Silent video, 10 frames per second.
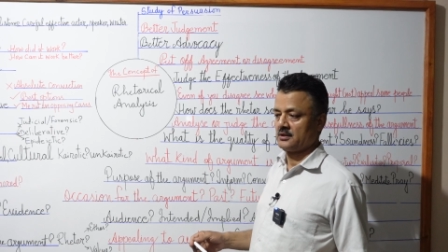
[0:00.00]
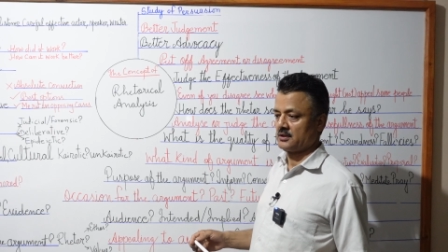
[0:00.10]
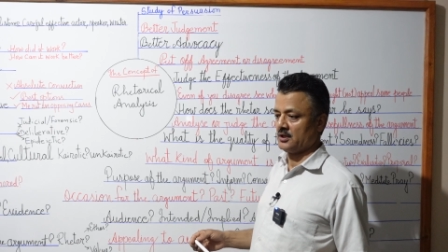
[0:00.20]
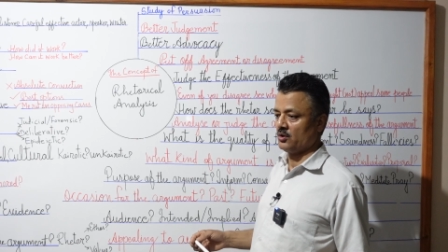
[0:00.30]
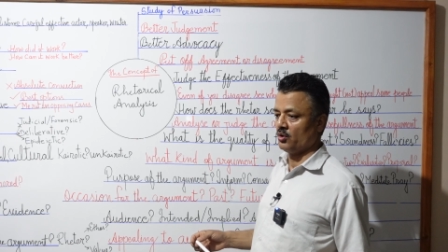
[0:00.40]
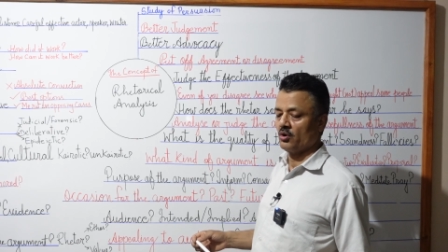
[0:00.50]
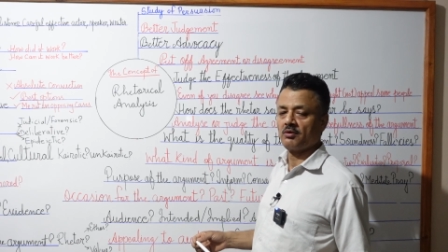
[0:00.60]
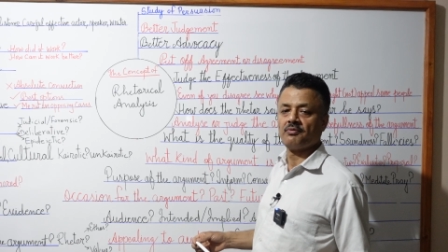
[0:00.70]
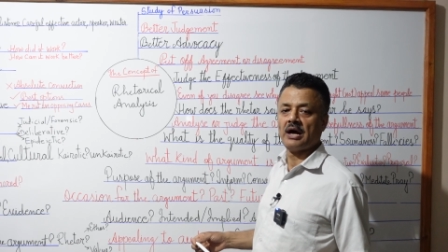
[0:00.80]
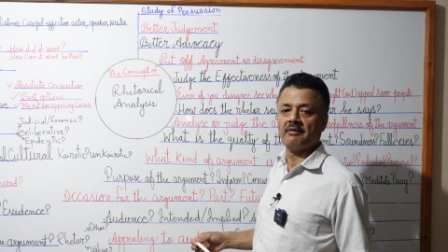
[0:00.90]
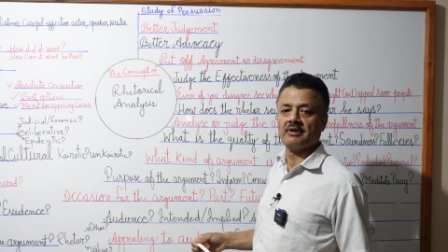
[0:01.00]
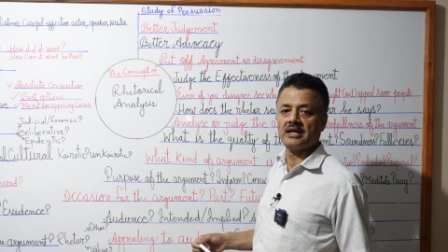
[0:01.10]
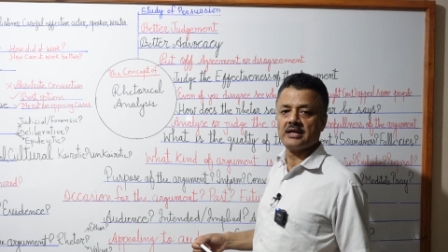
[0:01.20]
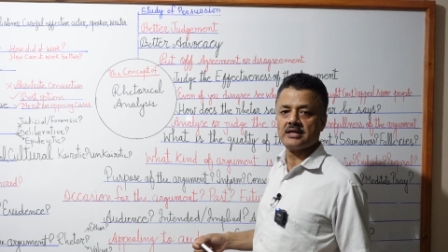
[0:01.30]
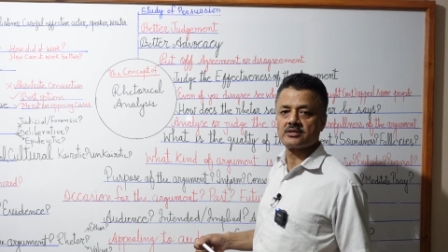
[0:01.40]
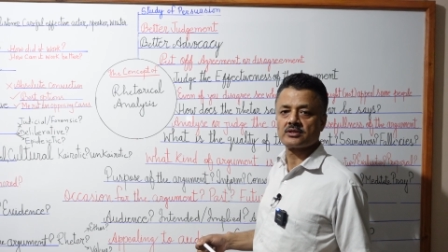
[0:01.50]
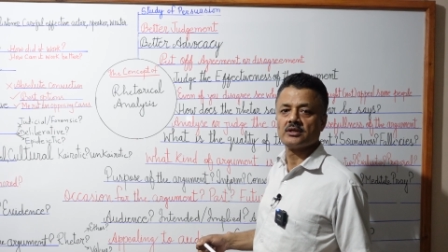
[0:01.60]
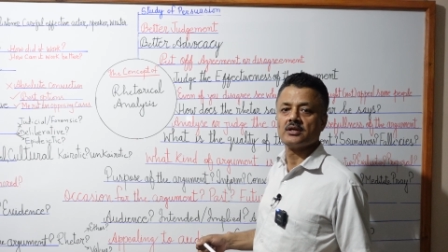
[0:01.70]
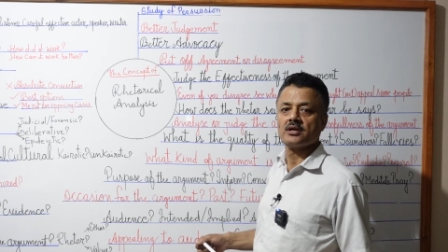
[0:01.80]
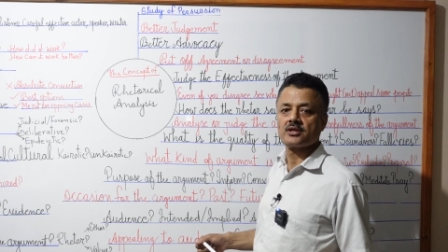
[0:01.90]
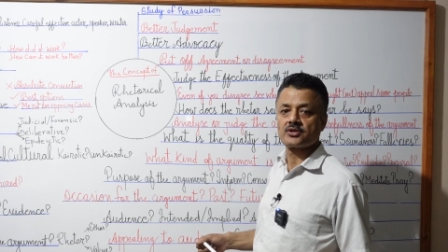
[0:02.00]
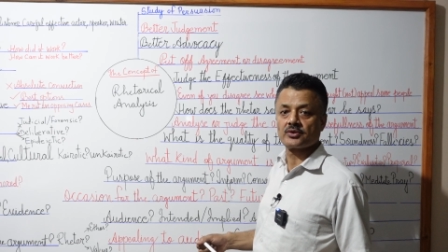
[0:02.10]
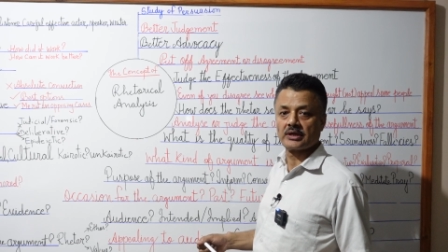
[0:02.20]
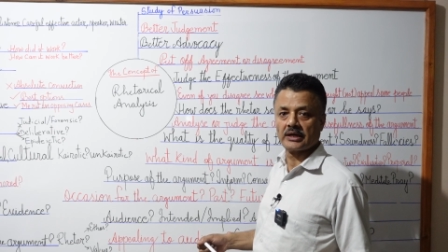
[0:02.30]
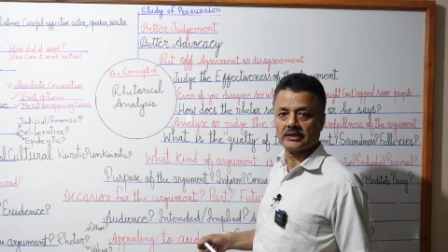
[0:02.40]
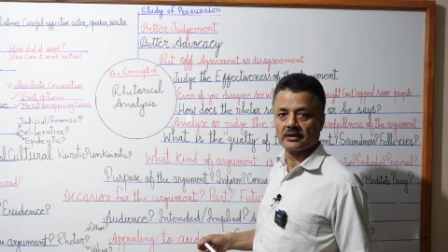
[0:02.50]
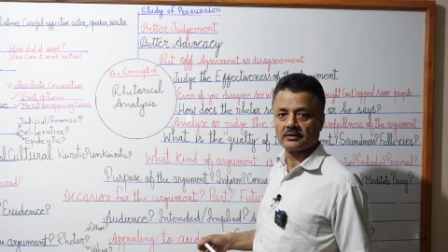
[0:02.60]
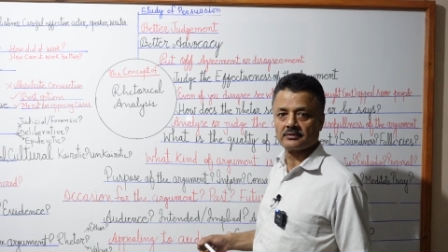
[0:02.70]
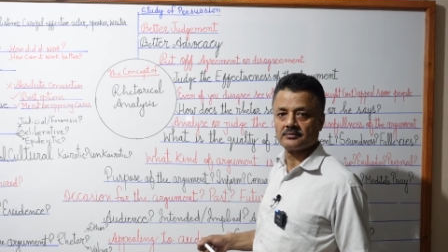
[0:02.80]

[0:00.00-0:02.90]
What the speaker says: the whole family is together.